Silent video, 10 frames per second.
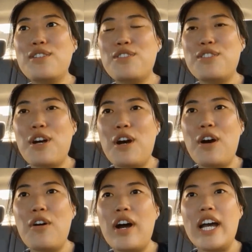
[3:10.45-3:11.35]
So
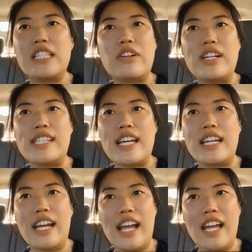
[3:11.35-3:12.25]
I had to go
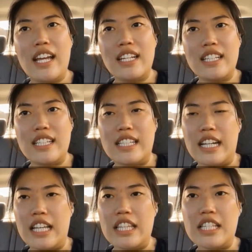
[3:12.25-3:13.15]
outside and
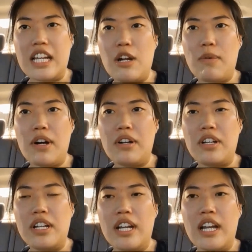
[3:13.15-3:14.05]
sit on the stairwell.